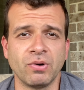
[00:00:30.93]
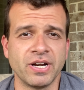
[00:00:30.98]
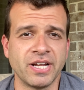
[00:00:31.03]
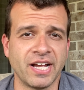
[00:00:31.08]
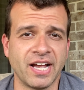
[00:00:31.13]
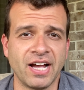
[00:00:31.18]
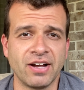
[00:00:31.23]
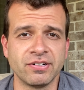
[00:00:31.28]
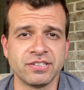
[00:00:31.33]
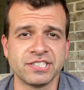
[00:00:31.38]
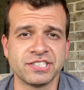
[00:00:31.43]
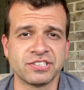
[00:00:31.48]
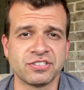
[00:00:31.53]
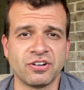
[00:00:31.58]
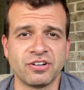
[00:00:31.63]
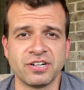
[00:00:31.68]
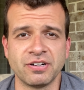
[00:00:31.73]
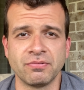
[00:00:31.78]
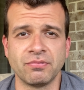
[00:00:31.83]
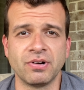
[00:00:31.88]
how it
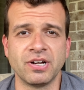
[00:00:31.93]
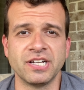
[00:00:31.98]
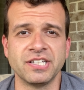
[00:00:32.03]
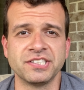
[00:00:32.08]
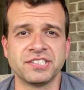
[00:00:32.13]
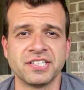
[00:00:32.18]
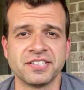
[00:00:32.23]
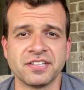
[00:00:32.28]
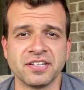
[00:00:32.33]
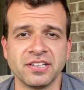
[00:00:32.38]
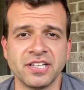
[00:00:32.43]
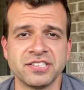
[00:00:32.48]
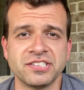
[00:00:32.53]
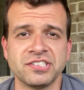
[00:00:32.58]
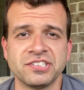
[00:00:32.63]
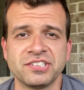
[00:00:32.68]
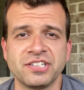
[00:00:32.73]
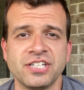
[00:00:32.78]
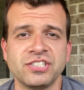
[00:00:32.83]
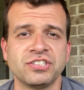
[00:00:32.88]
started was that the
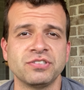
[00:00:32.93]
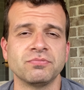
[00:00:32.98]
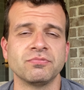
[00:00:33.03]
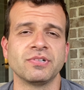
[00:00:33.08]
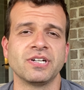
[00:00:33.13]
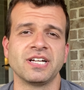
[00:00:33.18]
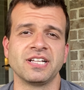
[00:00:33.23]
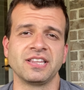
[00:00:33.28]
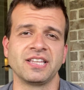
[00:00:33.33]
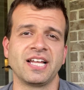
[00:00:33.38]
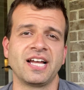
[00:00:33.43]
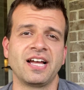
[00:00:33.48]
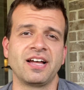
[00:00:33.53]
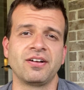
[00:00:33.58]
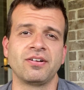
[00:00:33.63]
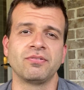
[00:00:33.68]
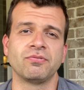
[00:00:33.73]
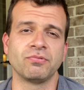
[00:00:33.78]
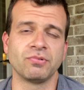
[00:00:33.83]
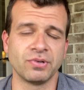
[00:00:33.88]
legislation
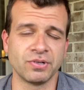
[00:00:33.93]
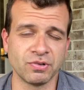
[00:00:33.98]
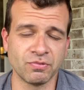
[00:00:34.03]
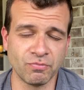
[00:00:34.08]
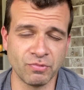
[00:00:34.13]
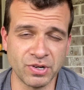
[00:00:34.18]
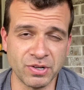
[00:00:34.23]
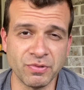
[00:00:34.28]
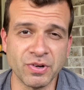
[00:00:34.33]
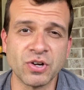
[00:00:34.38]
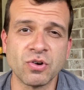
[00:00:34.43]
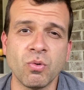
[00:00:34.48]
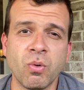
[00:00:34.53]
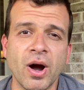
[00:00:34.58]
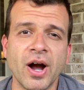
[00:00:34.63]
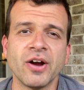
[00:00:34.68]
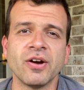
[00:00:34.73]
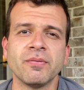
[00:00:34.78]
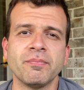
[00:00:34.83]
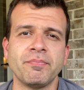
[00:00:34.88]
would
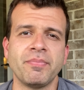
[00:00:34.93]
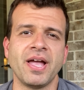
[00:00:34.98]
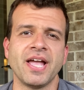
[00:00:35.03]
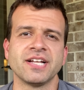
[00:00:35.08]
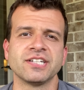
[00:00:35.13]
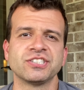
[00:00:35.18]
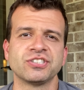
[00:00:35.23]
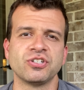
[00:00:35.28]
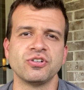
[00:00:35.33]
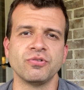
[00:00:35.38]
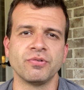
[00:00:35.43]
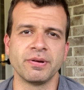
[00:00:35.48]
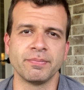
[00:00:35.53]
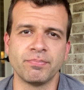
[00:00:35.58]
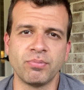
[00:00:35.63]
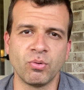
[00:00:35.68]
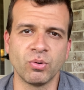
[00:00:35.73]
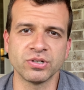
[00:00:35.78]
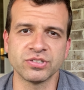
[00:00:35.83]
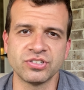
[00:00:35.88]
require banks to
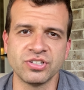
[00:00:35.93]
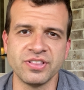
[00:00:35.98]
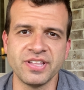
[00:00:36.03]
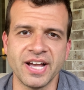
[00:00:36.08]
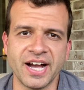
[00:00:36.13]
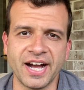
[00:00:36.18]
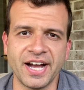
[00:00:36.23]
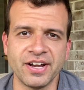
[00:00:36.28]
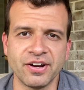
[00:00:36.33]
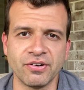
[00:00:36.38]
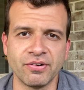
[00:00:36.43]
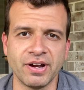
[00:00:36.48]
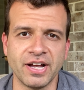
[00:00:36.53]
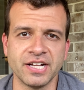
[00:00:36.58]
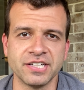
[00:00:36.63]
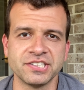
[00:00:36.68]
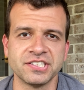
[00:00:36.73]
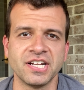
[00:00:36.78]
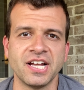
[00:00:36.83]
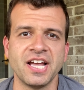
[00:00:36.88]
report to the
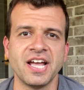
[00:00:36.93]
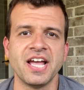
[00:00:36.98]
IRS